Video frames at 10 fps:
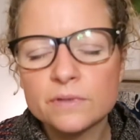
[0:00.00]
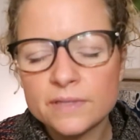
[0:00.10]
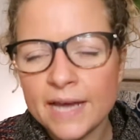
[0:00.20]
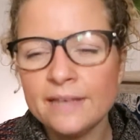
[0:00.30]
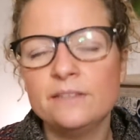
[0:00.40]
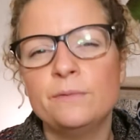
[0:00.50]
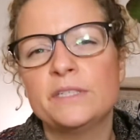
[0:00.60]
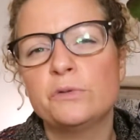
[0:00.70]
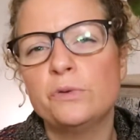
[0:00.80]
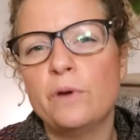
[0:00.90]
That is where
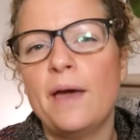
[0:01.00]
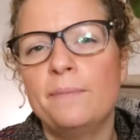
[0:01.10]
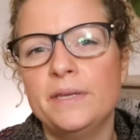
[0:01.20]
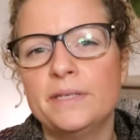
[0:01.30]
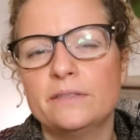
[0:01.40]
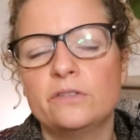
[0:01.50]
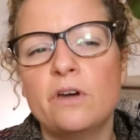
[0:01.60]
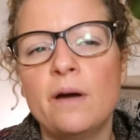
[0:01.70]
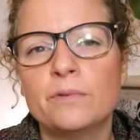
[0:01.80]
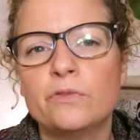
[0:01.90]
true happiness
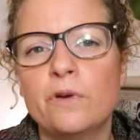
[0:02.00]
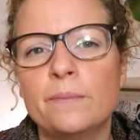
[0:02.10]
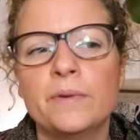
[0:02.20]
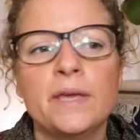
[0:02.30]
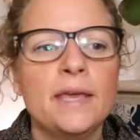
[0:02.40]
comes from.